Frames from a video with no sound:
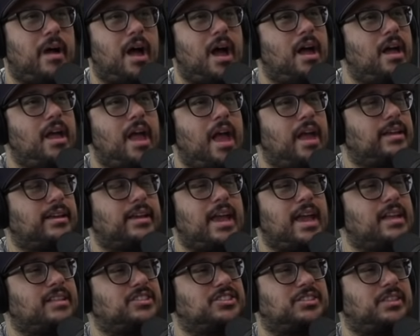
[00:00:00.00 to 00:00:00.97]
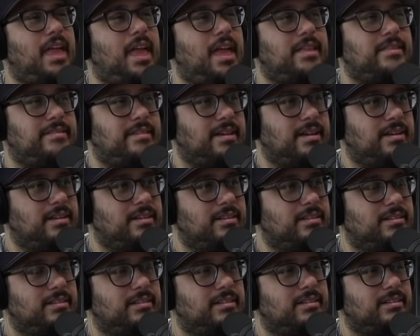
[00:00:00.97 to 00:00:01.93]
I can't stand you. Oh,
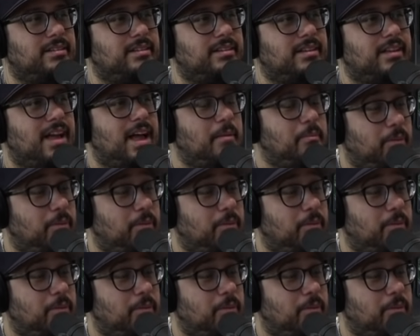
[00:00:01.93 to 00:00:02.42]
my God.